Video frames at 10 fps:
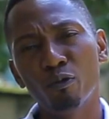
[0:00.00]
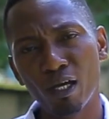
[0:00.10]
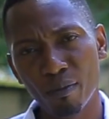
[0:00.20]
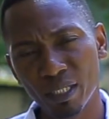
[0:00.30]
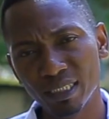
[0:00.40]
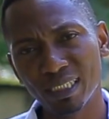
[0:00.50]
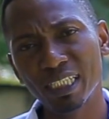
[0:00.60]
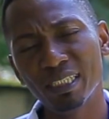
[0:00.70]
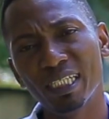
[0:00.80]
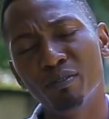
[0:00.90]
requirements
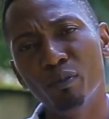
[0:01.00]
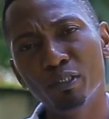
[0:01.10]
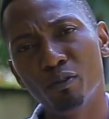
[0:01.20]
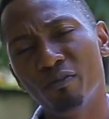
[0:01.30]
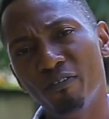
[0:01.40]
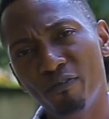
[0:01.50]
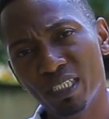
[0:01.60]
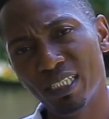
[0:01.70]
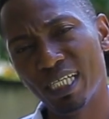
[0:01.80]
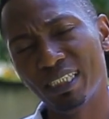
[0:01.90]
such that most of the
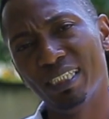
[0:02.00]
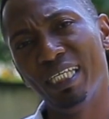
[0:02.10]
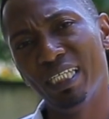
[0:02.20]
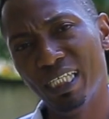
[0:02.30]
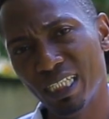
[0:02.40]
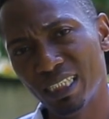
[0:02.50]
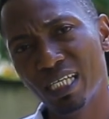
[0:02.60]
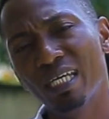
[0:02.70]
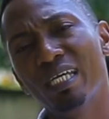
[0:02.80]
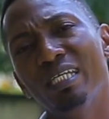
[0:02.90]
feed that they eat
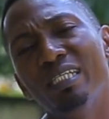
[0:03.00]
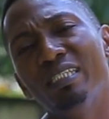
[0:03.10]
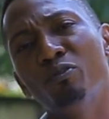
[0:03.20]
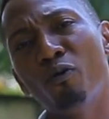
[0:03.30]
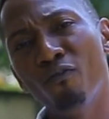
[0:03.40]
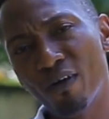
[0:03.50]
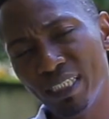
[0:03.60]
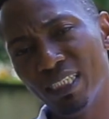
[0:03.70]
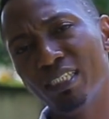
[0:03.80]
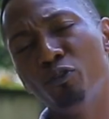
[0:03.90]
is
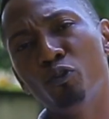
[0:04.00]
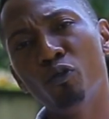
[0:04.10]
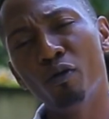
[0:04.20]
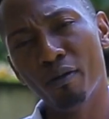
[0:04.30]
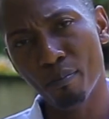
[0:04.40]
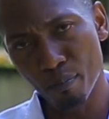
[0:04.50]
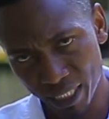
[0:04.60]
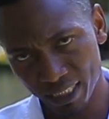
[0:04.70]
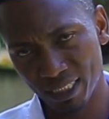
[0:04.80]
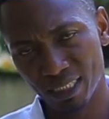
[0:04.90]
converted into
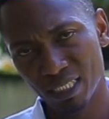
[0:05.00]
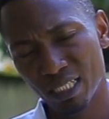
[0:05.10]
meat.